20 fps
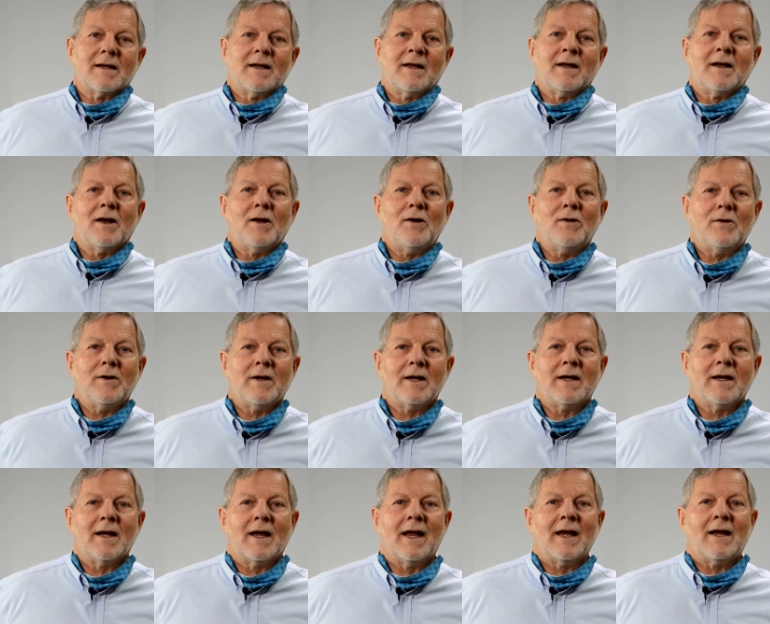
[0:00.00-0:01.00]

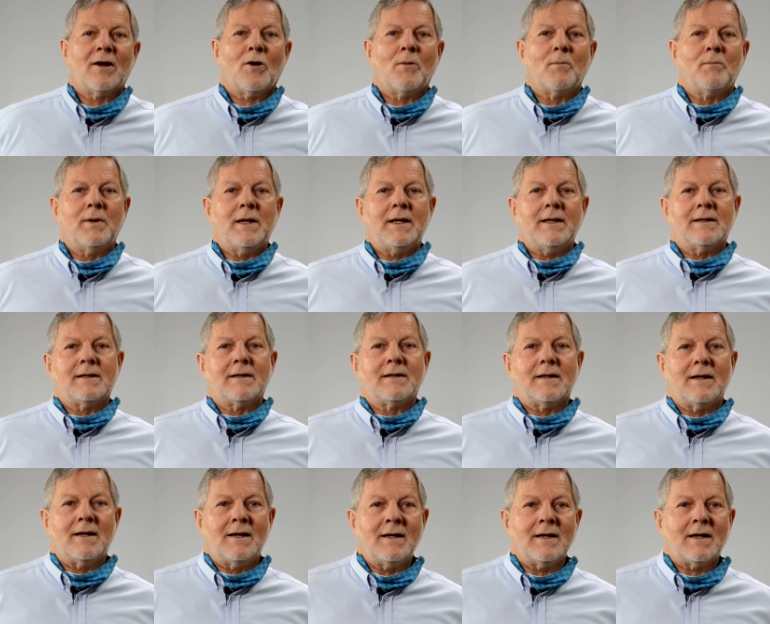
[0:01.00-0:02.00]
including a completed
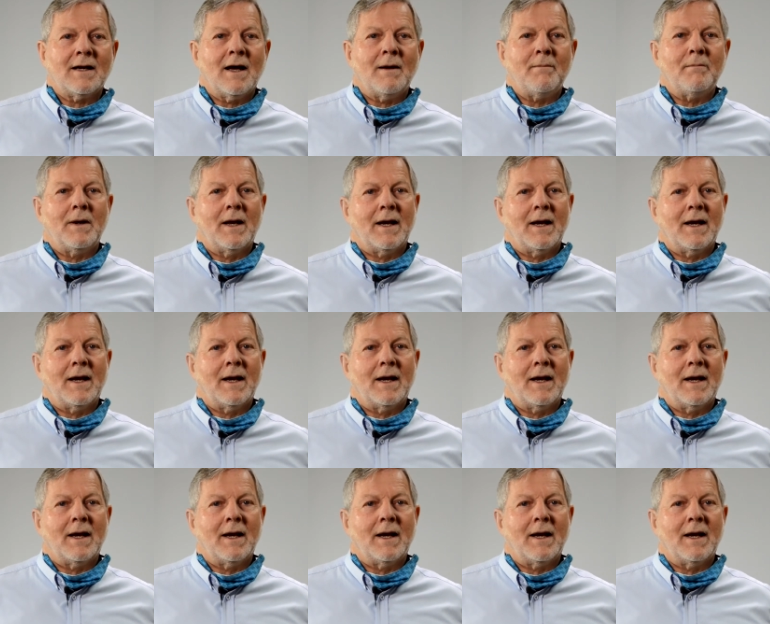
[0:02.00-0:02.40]
income